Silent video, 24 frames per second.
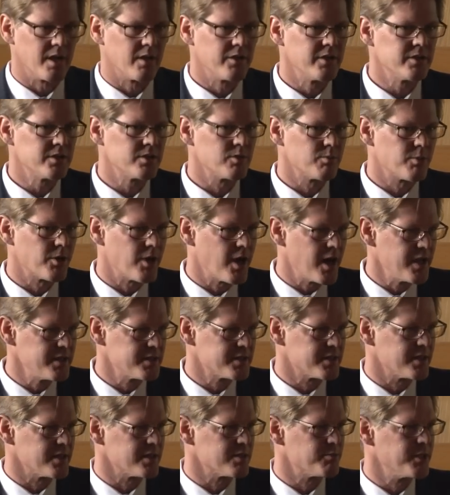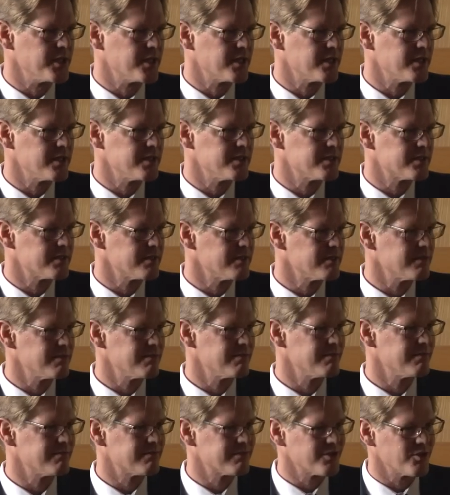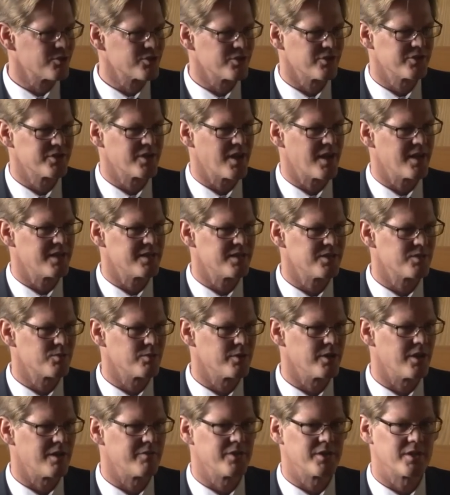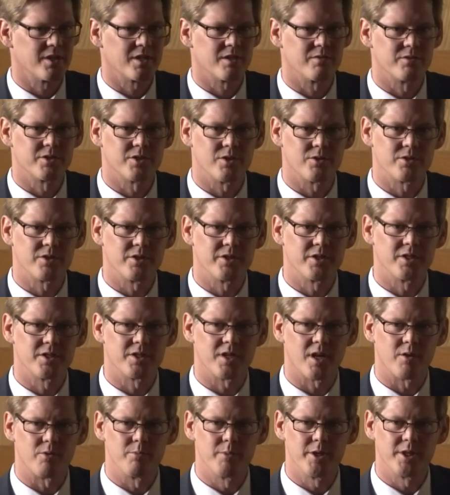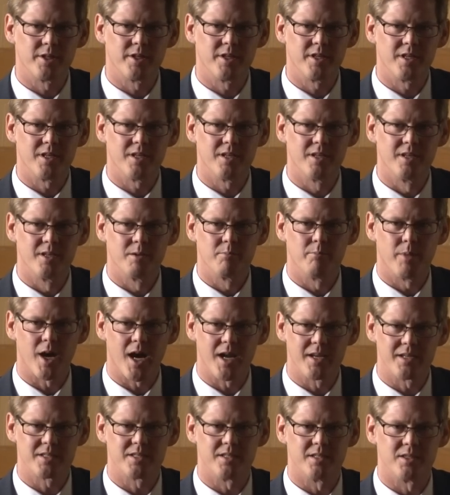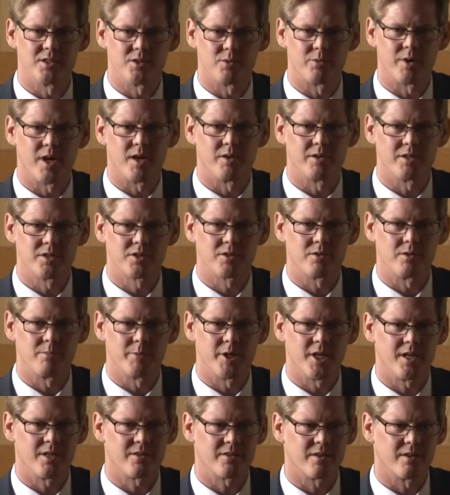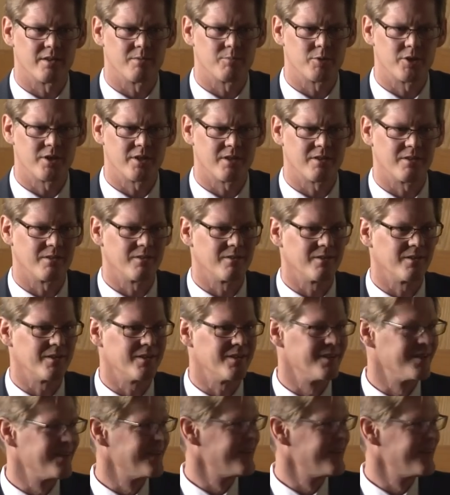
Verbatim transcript: Now this surprised us because uh, social scientists, we often think of social desirability biases around discrimination particularly.